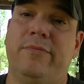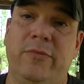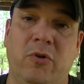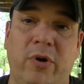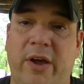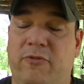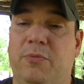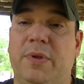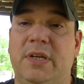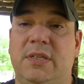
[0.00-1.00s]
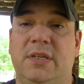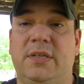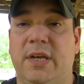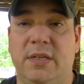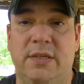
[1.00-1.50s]
you won't have to replace the
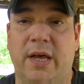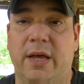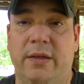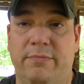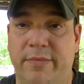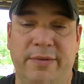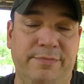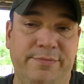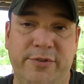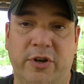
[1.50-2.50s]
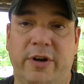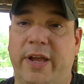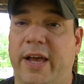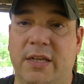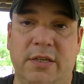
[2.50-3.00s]
intake side. And sorry
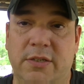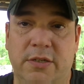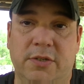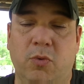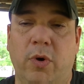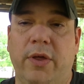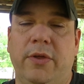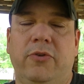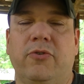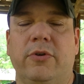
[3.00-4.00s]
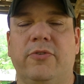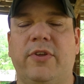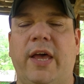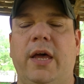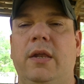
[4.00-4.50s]
guys, that's just the way these are
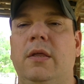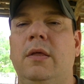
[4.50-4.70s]
designed.